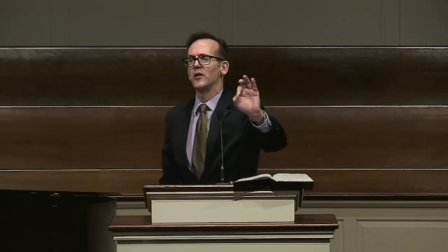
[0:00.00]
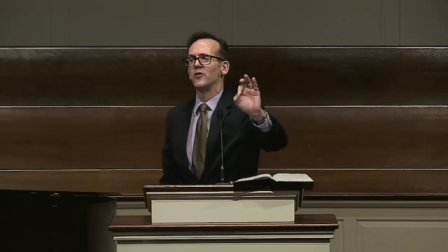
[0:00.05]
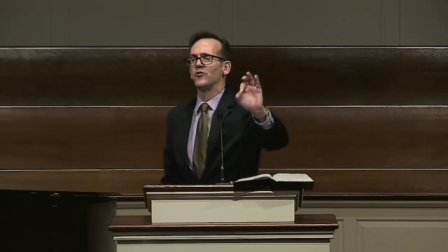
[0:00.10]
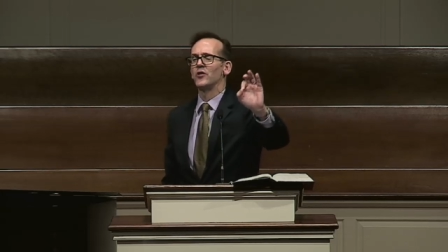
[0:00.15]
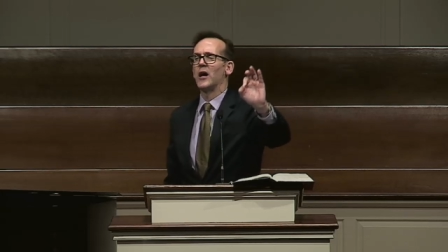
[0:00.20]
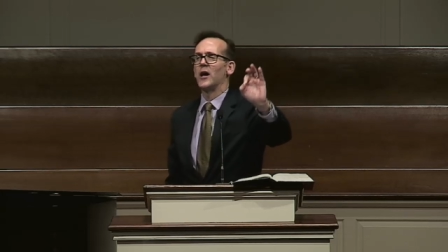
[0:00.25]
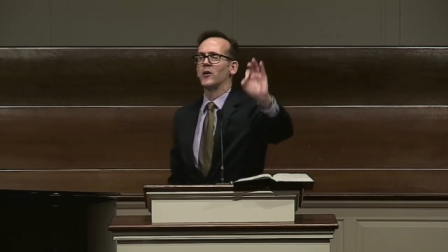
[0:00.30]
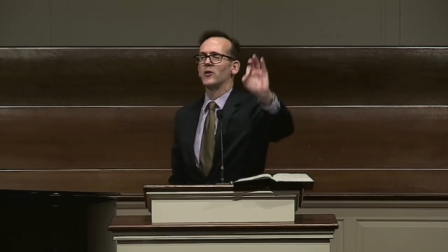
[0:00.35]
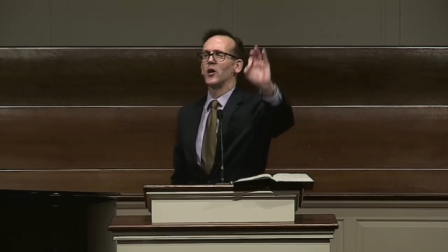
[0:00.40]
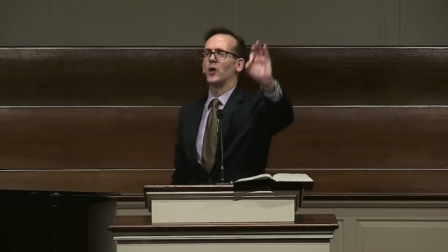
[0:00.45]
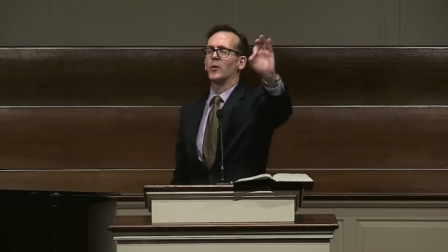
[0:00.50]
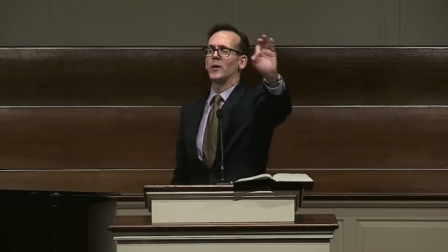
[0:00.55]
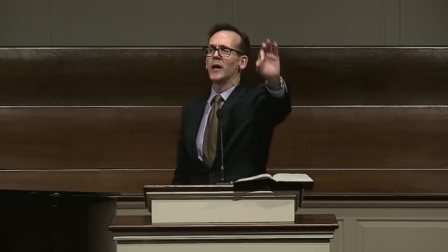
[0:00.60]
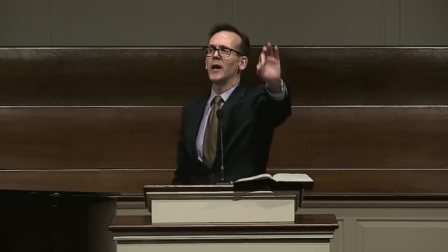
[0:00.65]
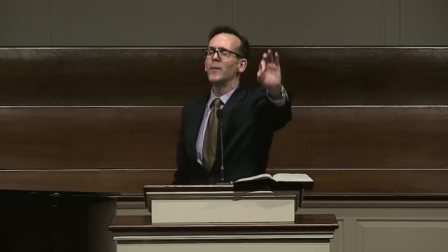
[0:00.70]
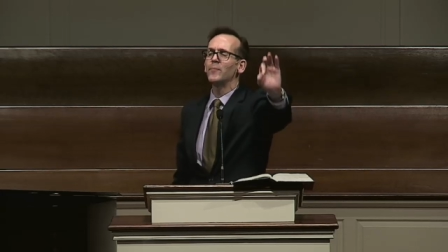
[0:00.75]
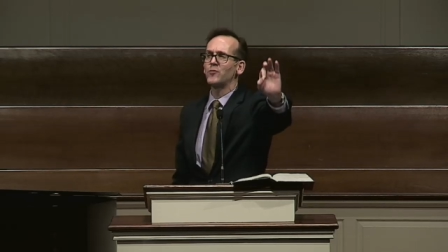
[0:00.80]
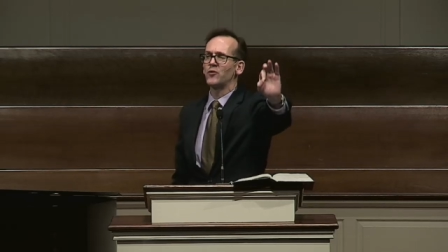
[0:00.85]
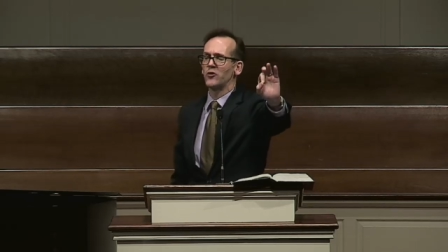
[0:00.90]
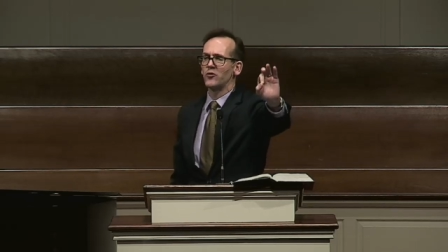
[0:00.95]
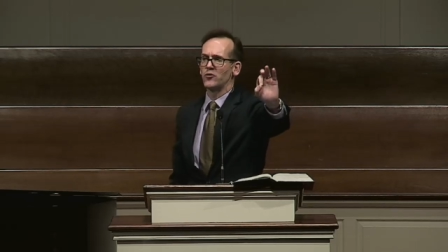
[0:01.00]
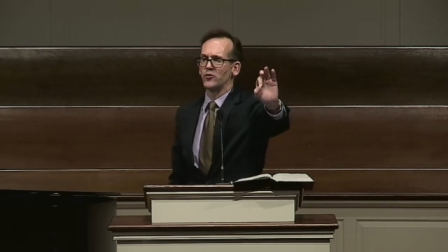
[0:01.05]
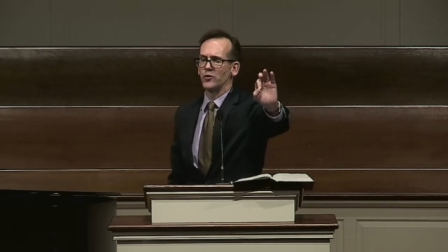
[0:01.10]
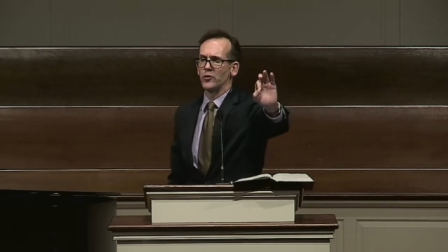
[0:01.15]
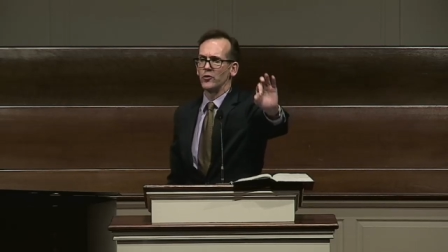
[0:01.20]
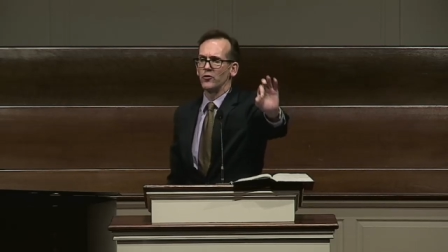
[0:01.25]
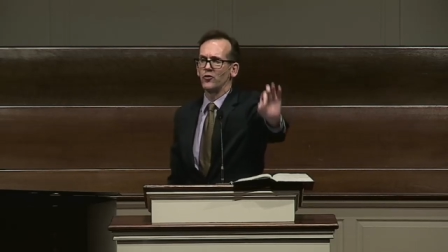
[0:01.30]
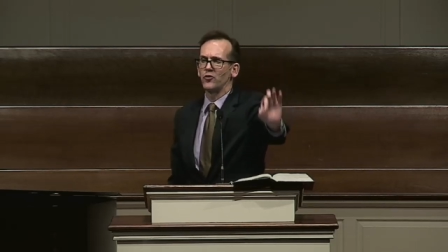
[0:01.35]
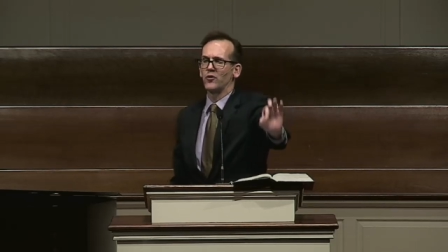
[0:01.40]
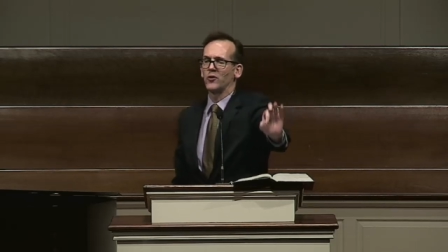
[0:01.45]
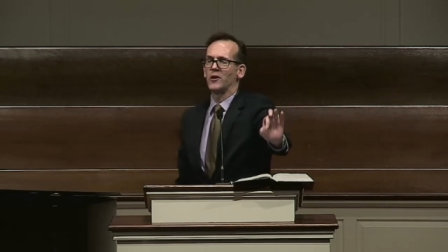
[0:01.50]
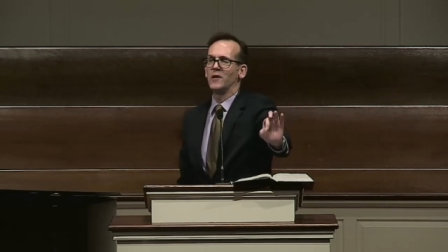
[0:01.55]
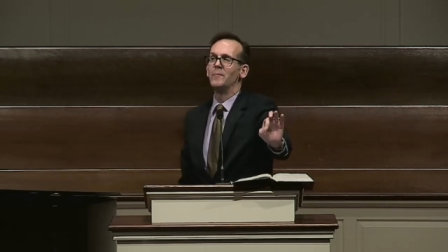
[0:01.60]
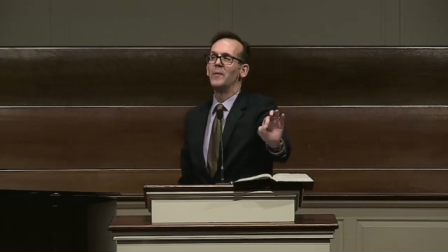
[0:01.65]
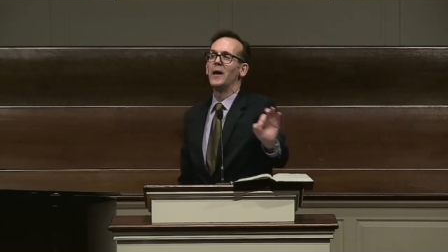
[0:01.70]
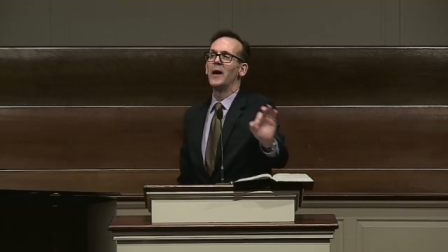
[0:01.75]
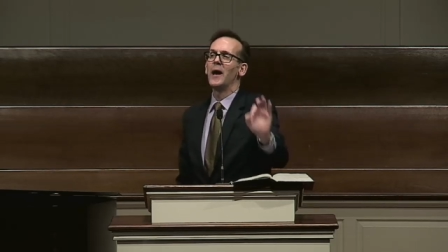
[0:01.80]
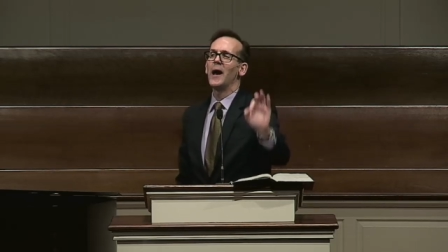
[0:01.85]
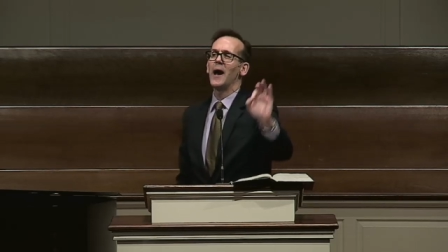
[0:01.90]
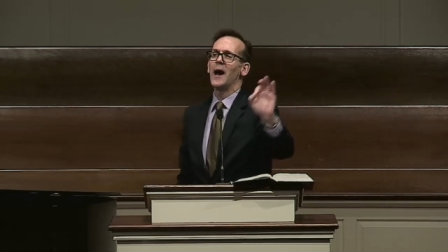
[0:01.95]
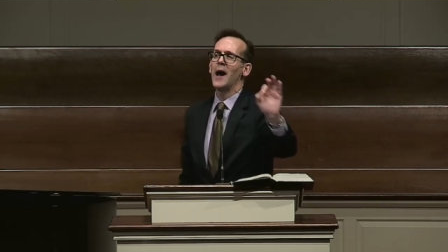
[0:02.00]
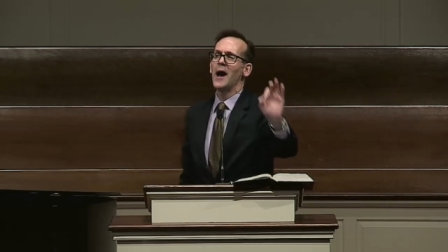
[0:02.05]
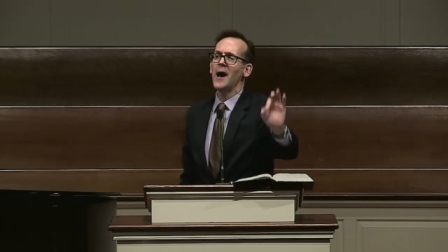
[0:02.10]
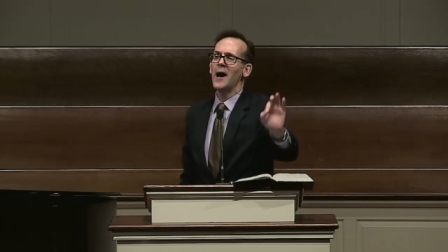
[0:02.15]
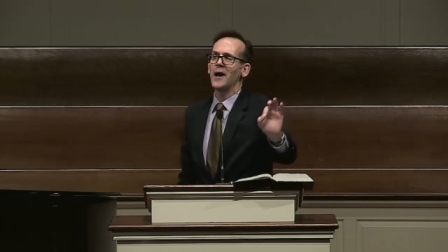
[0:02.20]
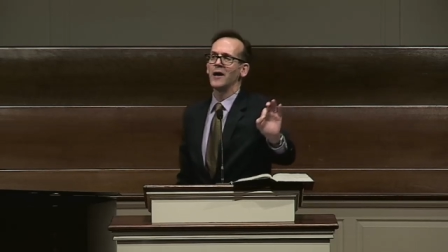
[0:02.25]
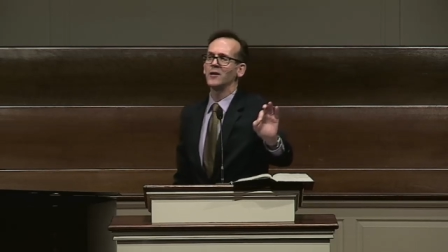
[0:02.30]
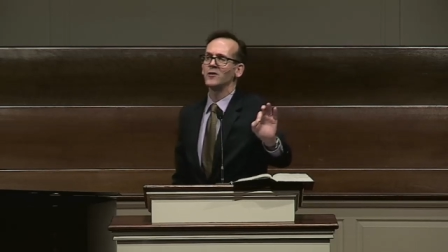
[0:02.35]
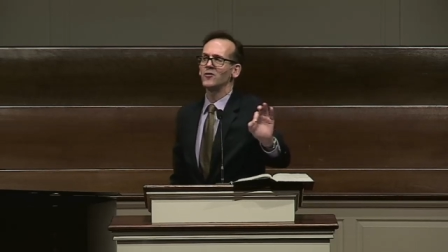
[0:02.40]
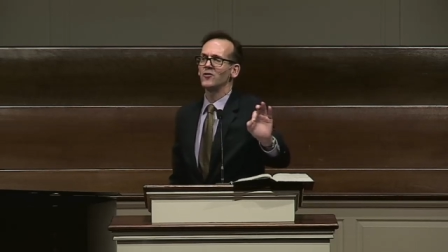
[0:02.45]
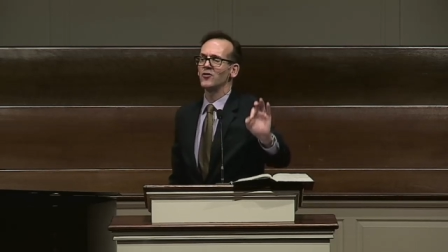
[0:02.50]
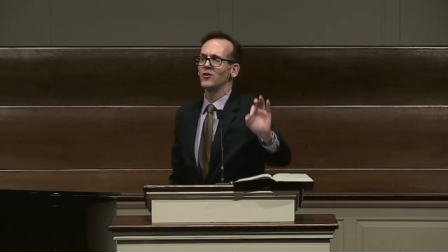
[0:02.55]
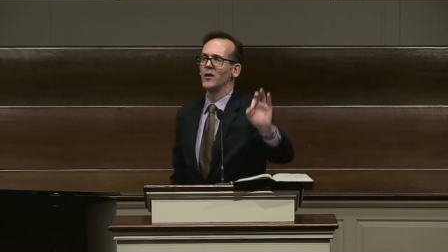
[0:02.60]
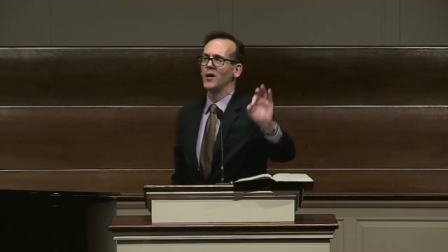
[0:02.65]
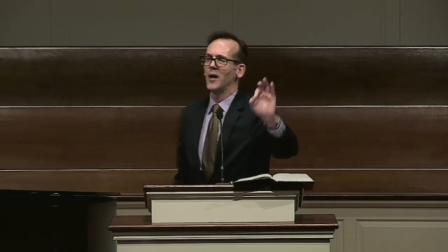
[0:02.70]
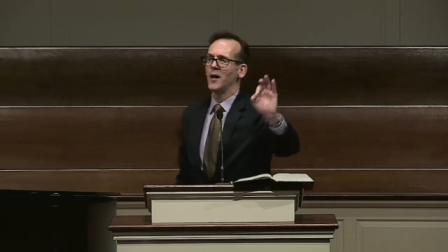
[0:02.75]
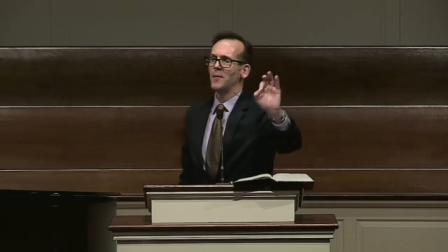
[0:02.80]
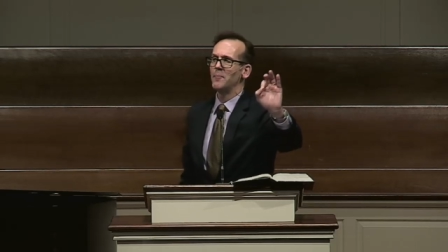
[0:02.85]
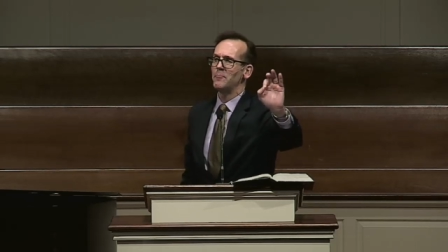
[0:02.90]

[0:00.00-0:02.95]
is now going up to Jerusalem at